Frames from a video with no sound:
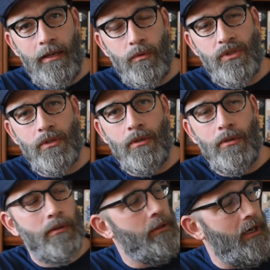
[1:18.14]

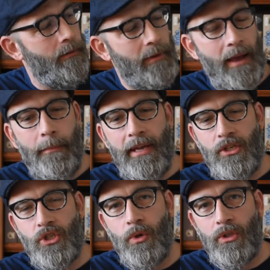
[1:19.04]
So I might
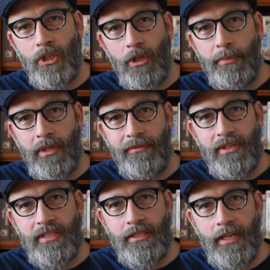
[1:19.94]
show a little bit of
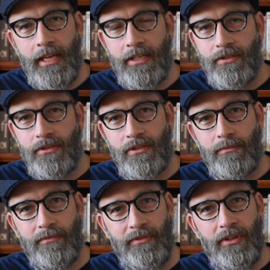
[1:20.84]
this today because there's
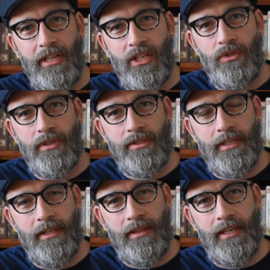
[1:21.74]
some very
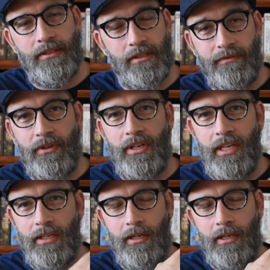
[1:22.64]
interesting things. It's very